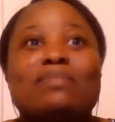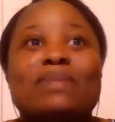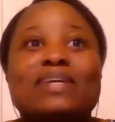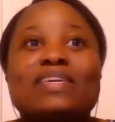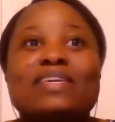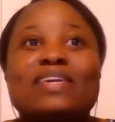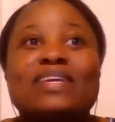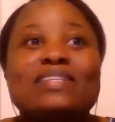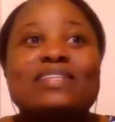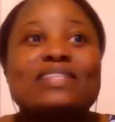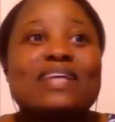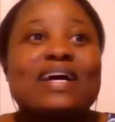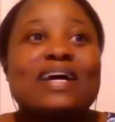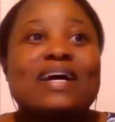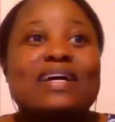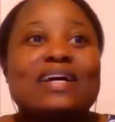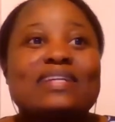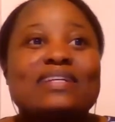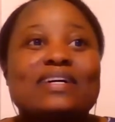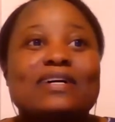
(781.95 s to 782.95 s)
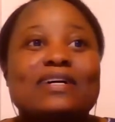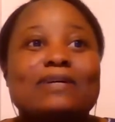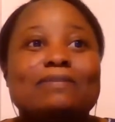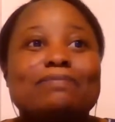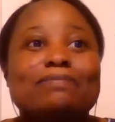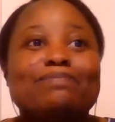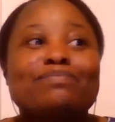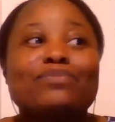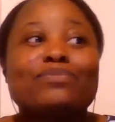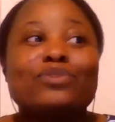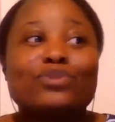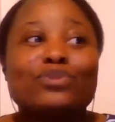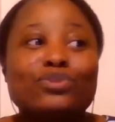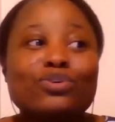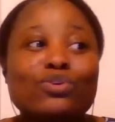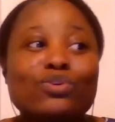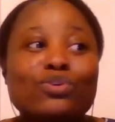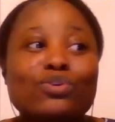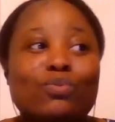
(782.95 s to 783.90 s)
my kids had the younger